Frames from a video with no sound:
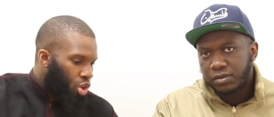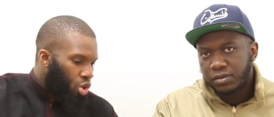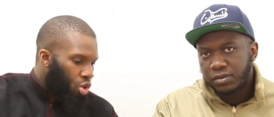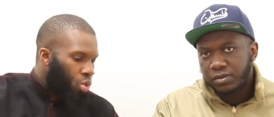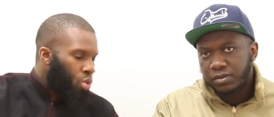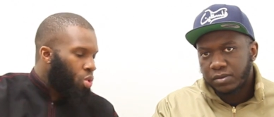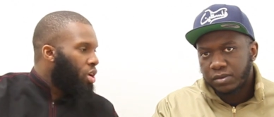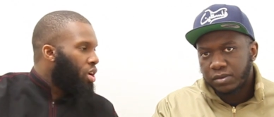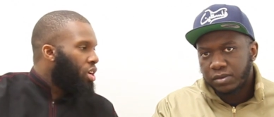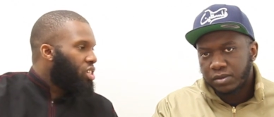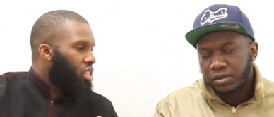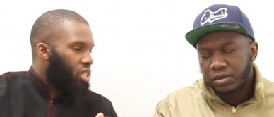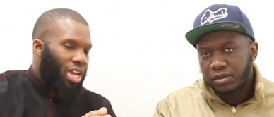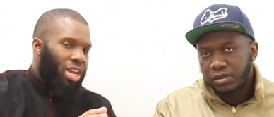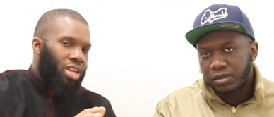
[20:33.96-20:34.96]
Speaker 1: you
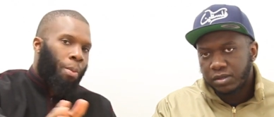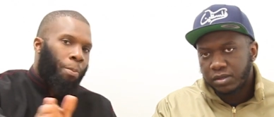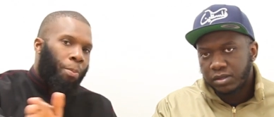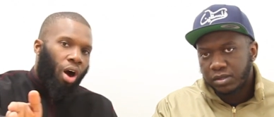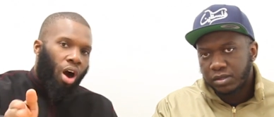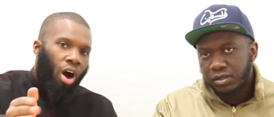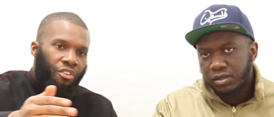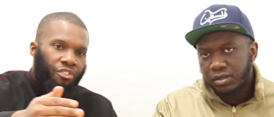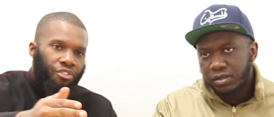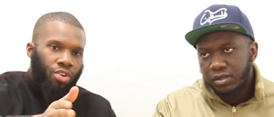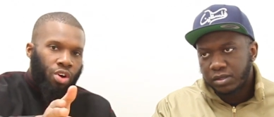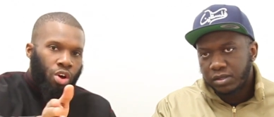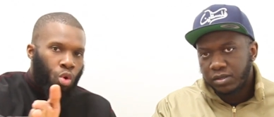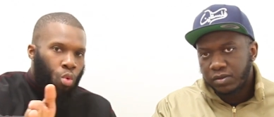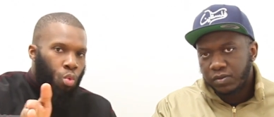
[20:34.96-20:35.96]
to take the path
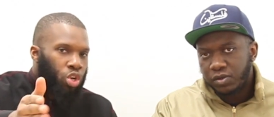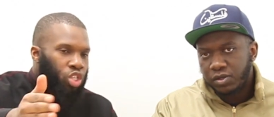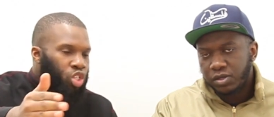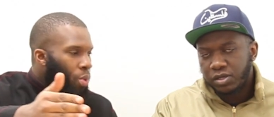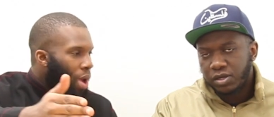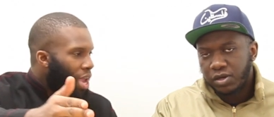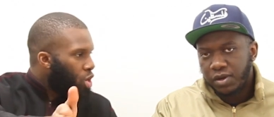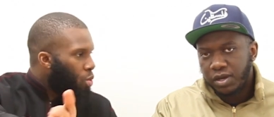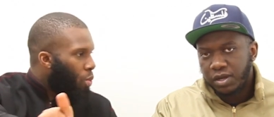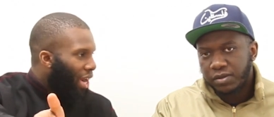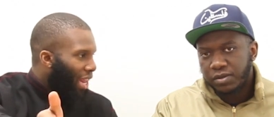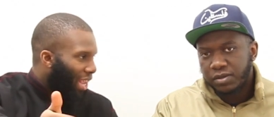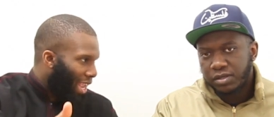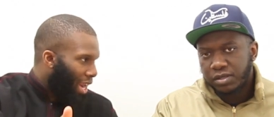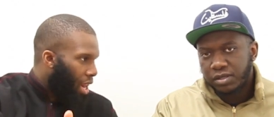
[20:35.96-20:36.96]
which way you want
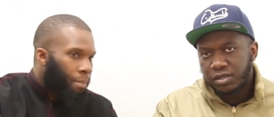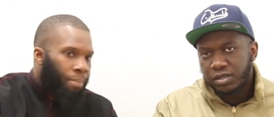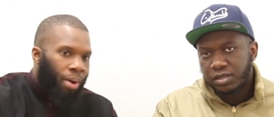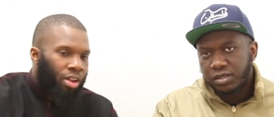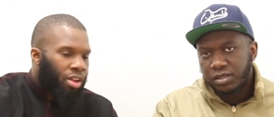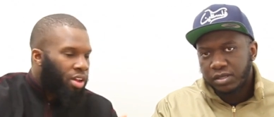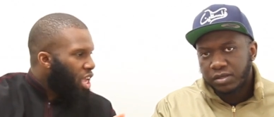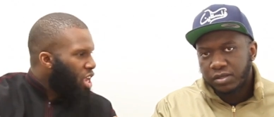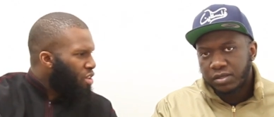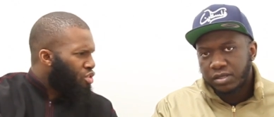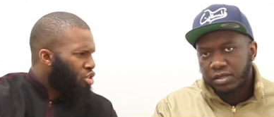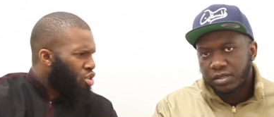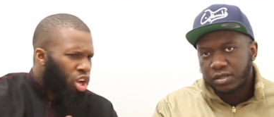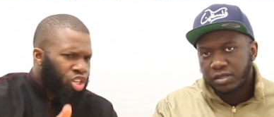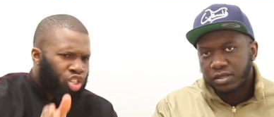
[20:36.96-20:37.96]
to get it. But in
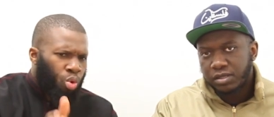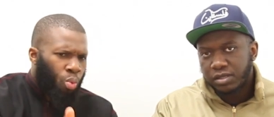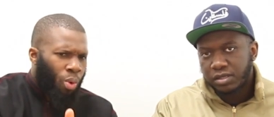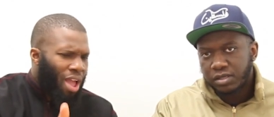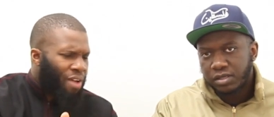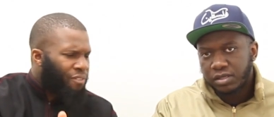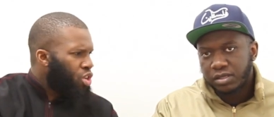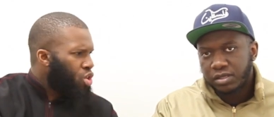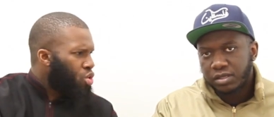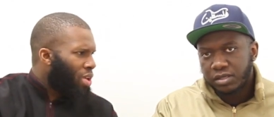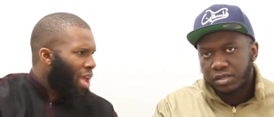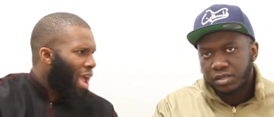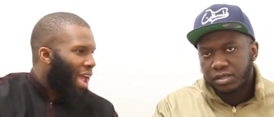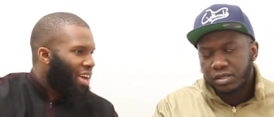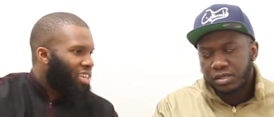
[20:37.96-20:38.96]
regards to whatever you
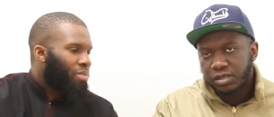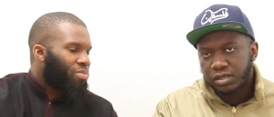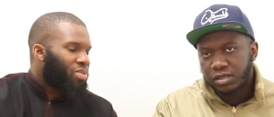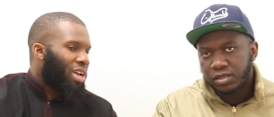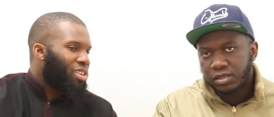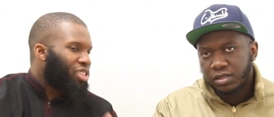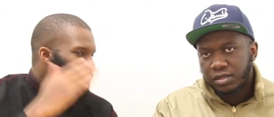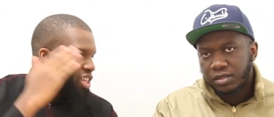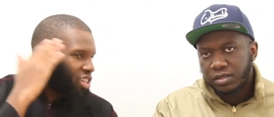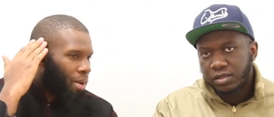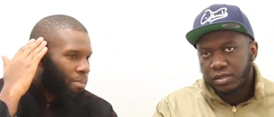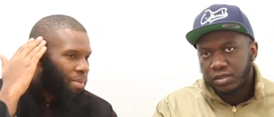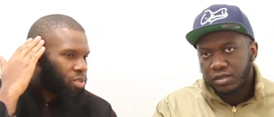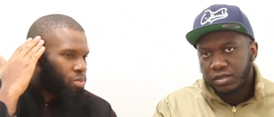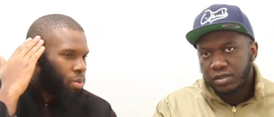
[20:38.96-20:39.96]
get, and sometimes
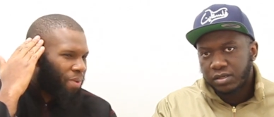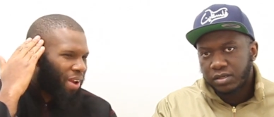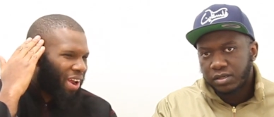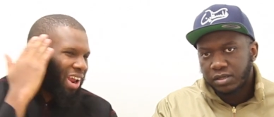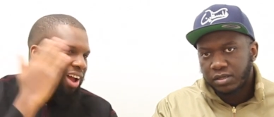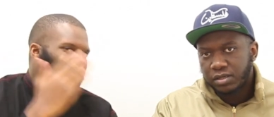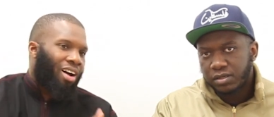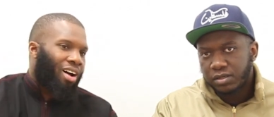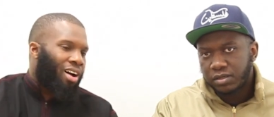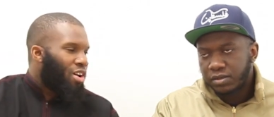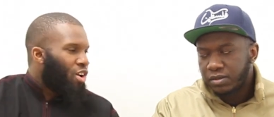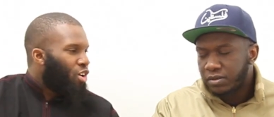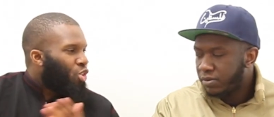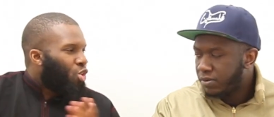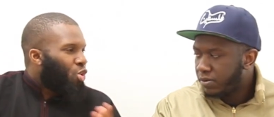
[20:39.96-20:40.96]
Shaitan makes me play like, oh,
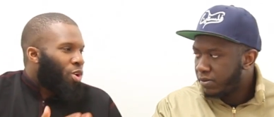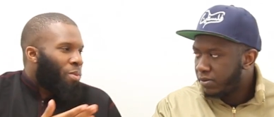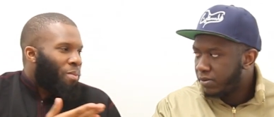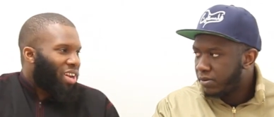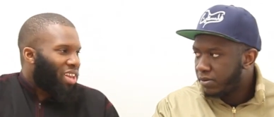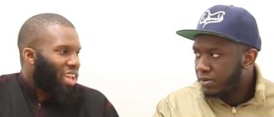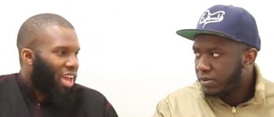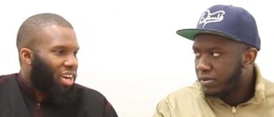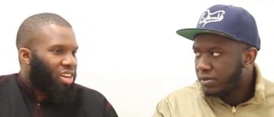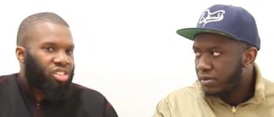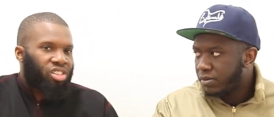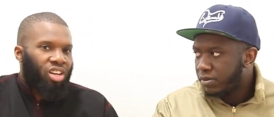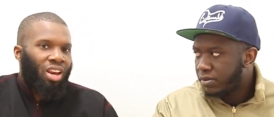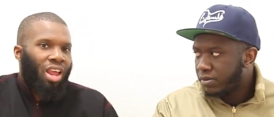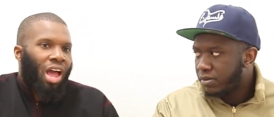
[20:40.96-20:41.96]
look all the money I had in
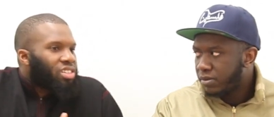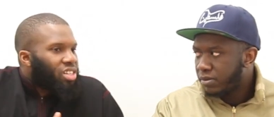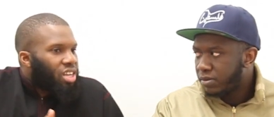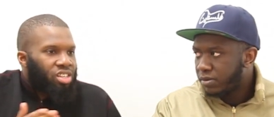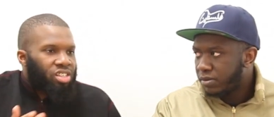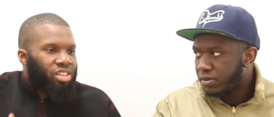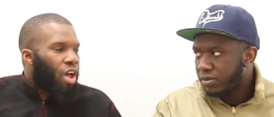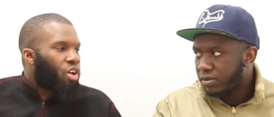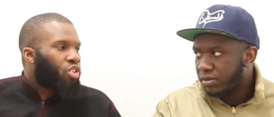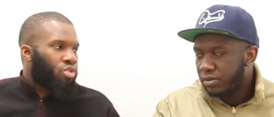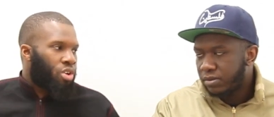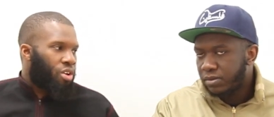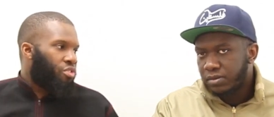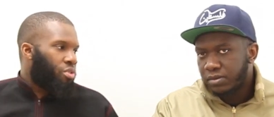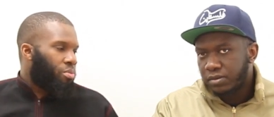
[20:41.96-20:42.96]
jail. I say, listen, that was
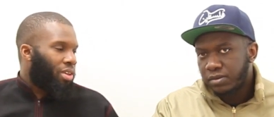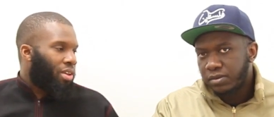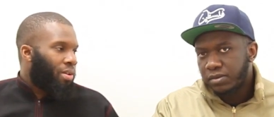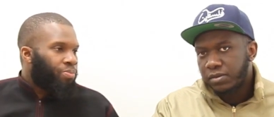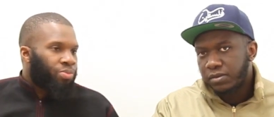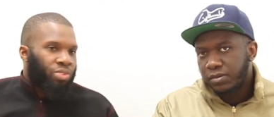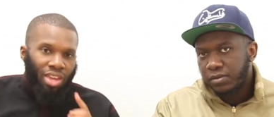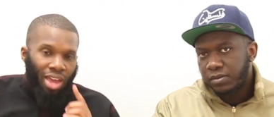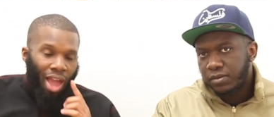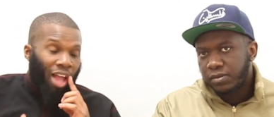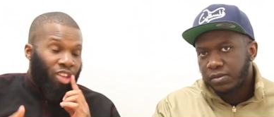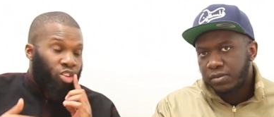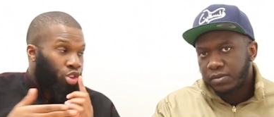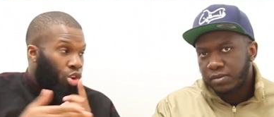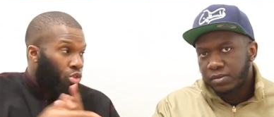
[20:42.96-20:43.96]
written for me. Yeah, I
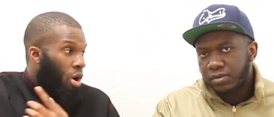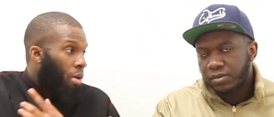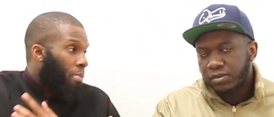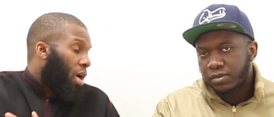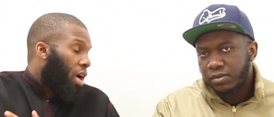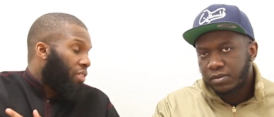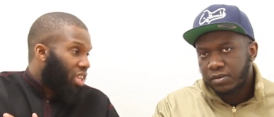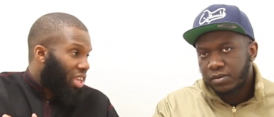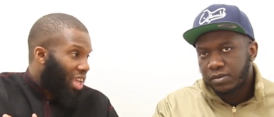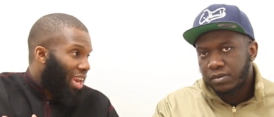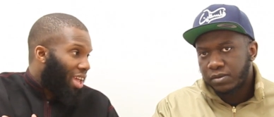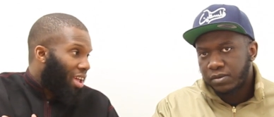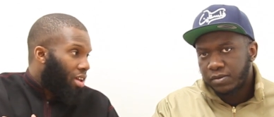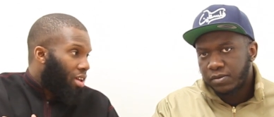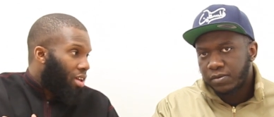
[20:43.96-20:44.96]
took the wrong path to get
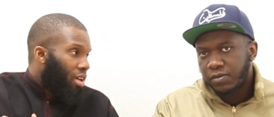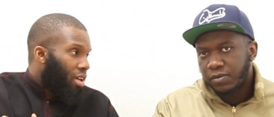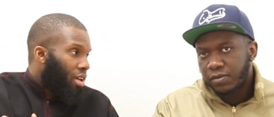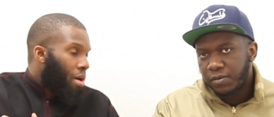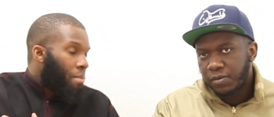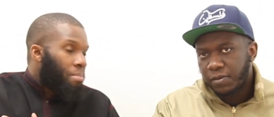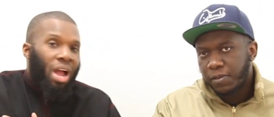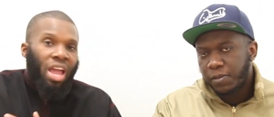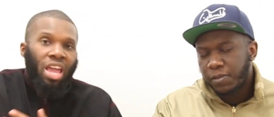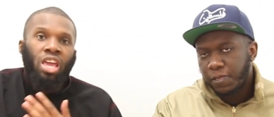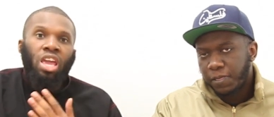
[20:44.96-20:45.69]
it. But